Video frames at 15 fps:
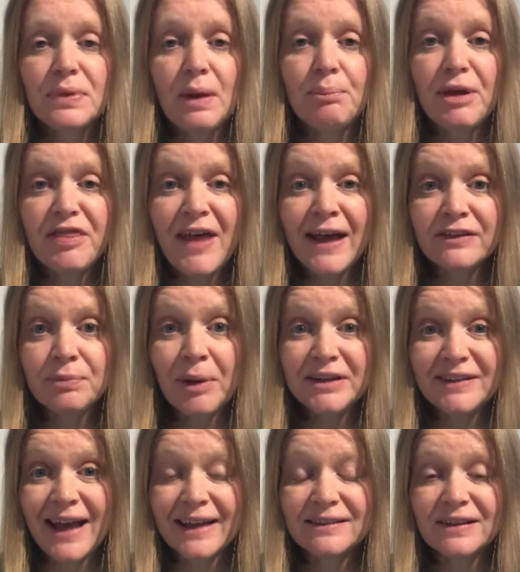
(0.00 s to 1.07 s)
But that's my
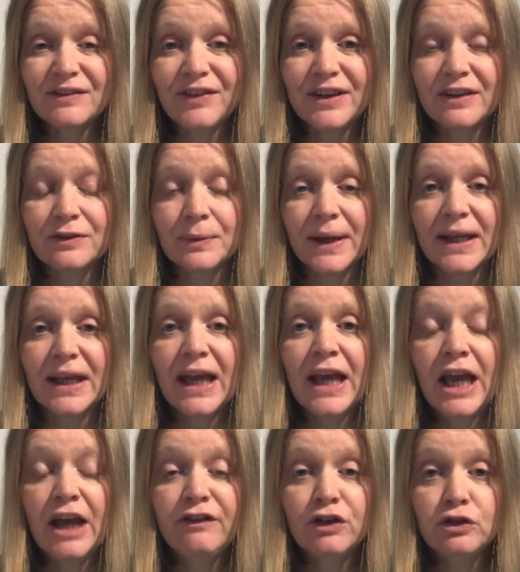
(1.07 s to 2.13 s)
tactic for this week.
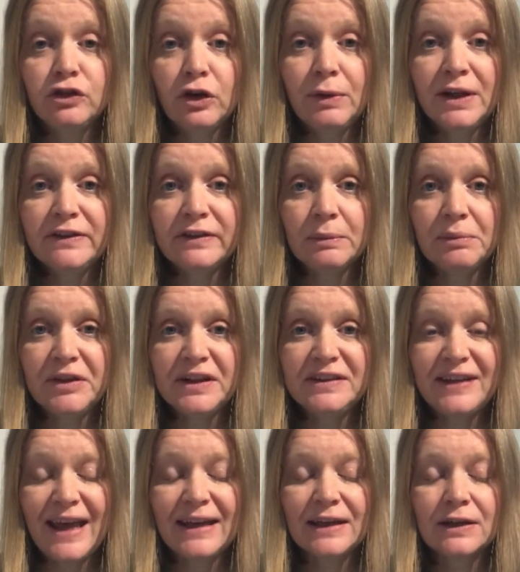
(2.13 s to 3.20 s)
If you're doing something
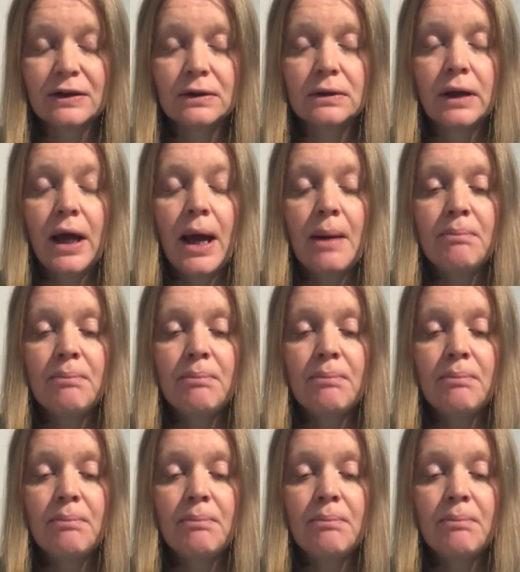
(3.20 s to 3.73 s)
technical,